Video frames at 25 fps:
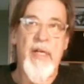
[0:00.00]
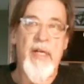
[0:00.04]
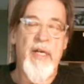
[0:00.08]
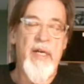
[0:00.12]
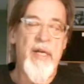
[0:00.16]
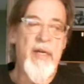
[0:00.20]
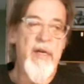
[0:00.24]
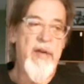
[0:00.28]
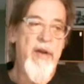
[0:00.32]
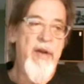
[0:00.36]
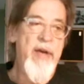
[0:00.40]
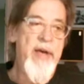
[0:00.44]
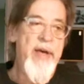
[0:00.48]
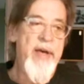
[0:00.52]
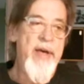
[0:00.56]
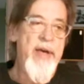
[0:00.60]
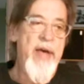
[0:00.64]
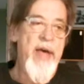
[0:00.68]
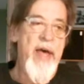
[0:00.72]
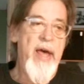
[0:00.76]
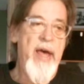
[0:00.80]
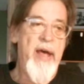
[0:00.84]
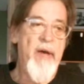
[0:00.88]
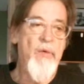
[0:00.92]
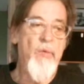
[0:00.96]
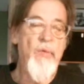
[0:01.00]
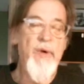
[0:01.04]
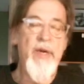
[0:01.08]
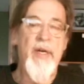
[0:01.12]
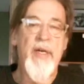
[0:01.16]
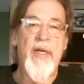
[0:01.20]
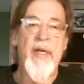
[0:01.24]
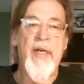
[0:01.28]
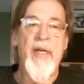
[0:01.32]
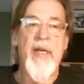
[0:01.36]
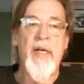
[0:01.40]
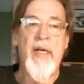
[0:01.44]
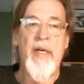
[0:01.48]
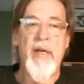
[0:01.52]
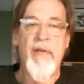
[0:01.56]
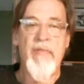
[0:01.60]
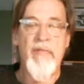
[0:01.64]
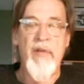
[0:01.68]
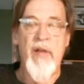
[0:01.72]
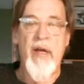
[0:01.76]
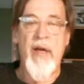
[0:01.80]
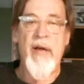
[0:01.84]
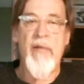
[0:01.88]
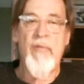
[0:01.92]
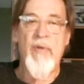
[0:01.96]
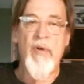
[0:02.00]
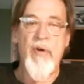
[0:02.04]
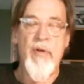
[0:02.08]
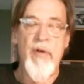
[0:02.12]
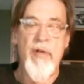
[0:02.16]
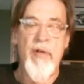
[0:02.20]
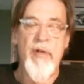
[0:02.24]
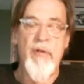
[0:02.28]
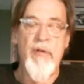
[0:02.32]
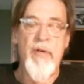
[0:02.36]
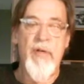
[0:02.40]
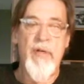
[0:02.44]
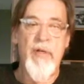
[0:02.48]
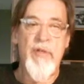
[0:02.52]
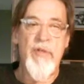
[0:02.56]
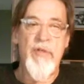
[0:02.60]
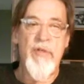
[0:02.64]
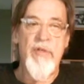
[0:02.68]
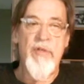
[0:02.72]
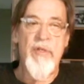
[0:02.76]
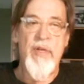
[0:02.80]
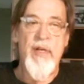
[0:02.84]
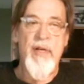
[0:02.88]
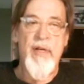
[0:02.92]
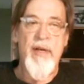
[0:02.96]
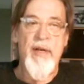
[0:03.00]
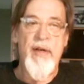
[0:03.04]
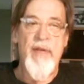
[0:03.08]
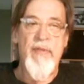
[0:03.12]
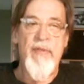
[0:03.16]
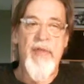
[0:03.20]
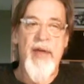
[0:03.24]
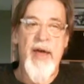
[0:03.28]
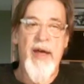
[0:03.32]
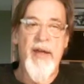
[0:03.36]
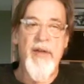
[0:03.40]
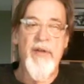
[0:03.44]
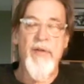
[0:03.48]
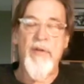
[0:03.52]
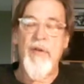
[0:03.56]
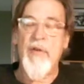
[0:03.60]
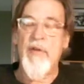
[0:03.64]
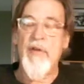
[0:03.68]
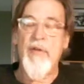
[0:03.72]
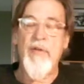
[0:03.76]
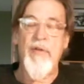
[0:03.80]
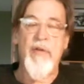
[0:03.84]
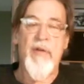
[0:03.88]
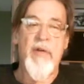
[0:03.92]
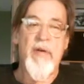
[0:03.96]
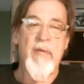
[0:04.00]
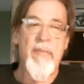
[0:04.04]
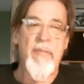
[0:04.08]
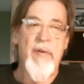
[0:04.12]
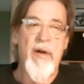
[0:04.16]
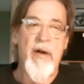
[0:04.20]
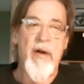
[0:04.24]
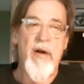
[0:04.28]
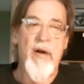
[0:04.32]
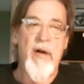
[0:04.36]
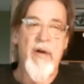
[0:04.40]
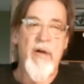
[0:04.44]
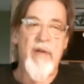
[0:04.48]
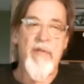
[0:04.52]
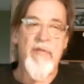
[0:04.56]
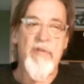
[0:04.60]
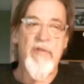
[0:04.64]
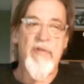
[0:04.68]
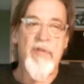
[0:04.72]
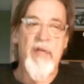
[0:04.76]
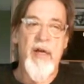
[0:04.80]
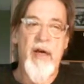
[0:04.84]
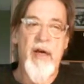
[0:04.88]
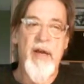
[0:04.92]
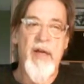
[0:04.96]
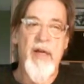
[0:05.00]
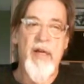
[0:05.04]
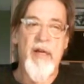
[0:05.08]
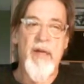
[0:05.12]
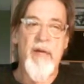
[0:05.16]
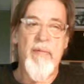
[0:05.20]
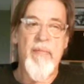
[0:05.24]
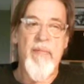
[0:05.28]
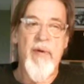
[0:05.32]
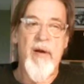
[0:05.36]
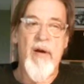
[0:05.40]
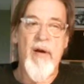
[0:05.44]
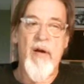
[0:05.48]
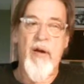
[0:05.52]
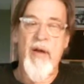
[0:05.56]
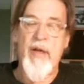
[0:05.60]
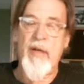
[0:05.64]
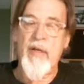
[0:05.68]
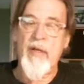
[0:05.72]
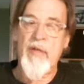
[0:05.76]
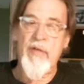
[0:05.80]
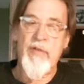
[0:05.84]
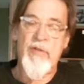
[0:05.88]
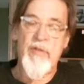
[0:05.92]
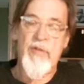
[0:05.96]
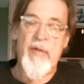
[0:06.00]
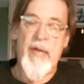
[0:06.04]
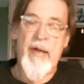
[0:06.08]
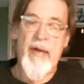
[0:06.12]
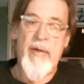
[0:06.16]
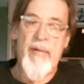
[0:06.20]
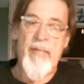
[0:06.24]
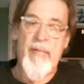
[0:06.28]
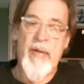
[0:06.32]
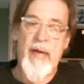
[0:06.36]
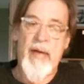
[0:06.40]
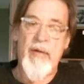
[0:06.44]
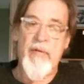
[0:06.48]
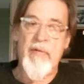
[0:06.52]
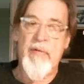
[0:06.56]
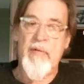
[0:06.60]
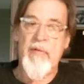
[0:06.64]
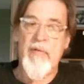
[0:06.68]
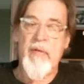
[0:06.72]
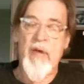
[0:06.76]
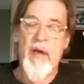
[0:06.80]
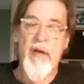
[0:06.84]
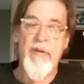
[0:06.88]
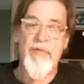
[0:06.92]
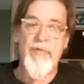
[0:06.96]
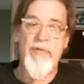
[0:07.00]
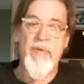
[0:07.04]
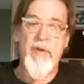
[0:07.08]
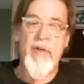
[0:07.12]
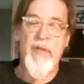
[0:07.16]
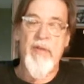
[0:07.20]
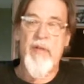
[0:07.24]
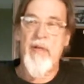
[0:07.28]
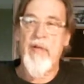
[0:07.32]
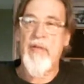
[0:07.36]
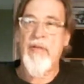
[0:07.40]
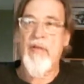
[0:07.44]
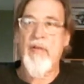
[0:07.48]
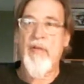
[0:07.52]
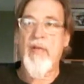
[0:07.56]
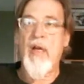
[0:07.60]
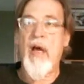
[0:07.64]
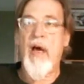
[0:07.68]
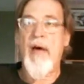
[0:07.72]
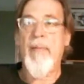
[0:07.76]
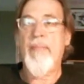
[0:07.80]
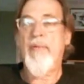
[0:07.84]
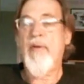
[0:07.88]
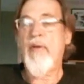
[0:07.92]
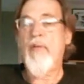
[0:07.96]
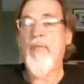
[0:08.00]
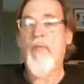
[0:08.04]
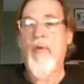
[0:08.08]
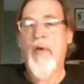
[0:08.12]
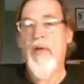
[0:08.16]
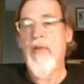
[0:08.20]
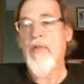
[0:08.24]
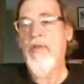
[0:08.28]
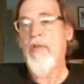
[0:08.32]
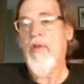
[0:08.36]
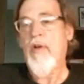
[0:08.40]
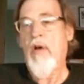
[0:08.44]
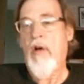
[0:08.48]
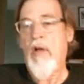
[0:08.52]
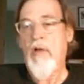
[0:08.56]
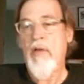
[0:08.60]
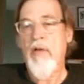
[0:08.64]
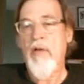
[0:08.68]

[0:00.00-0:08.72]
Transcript: country that has adopted what is called neoliberalism. You don't need to worry about what that is. It's a particular way of approaching political economy.